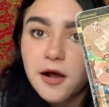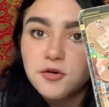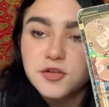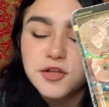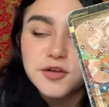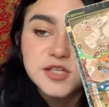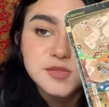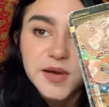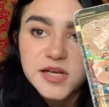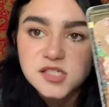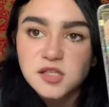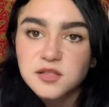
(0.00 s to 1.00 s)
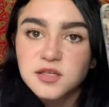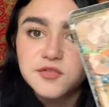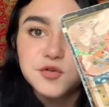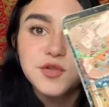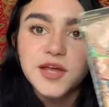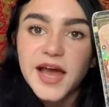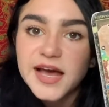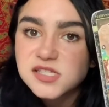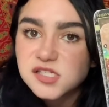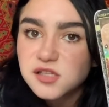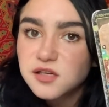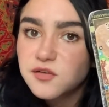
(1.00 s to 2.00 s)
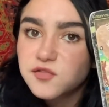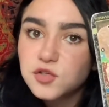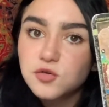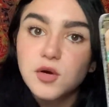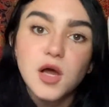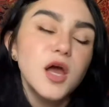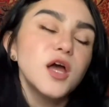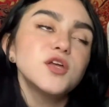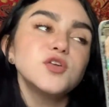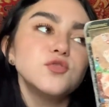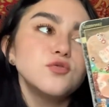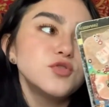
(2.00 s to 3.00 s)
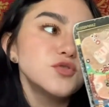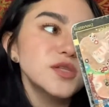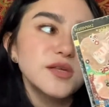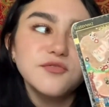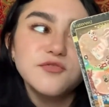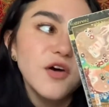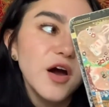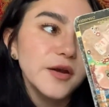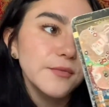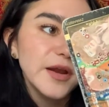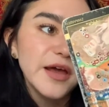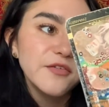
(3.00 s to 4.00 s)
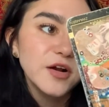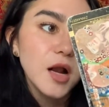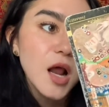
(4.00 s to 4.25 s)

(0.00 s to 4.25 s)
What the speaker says: and they expect something of you, they ask something of you, you do something fun, whatever.